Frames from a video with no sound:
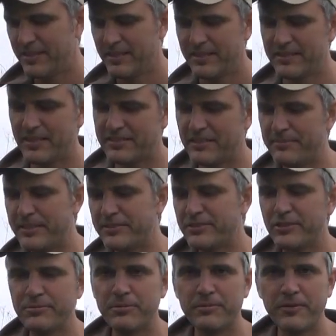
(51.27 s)
There's actually a bit of
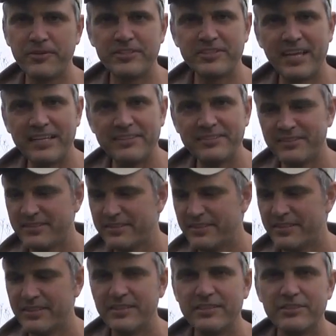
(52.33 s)
dupum on this end
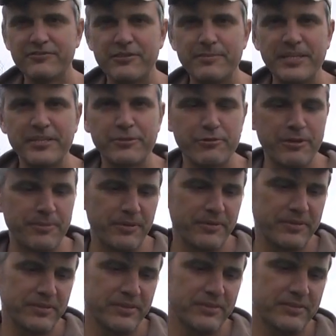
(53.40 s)
for a bit of grip on
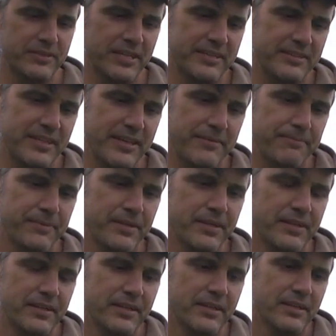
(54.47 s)
the end there.
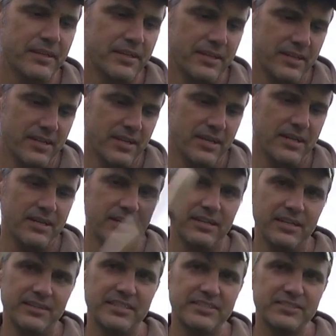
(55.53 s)

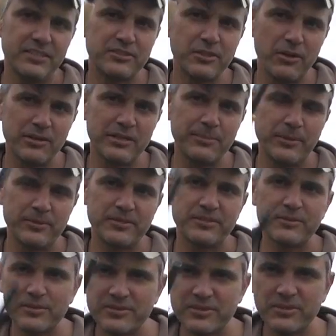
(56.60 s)
And this is a dolly butt.
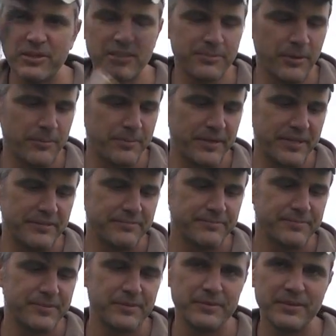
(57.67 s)
So what does a dolly butt mean?
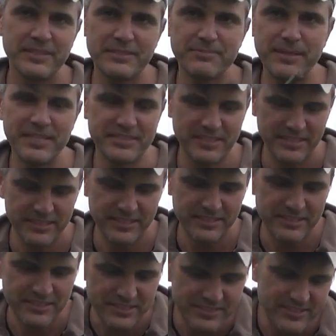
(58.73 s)
Well, this means that you
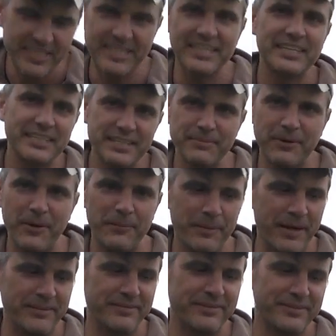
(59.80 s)
can stick it in the bottom
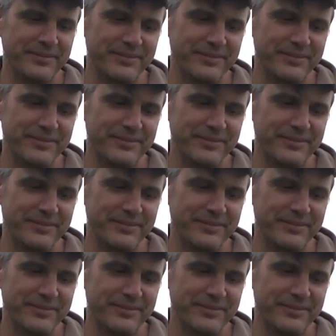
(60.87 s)
end,